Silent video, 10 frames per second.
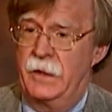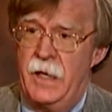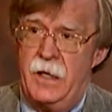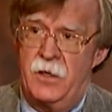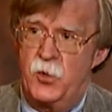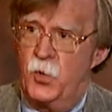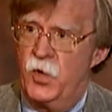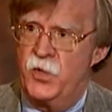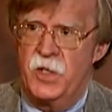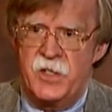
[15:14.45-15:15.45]
Take
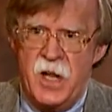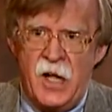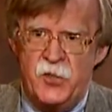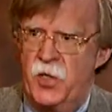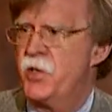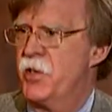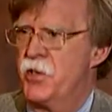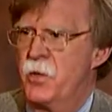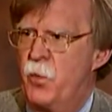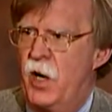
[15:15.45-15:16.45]
Georgia. It's not just the
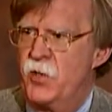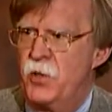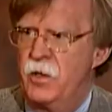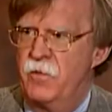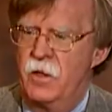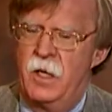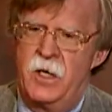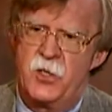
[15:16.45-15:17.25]
suppression of a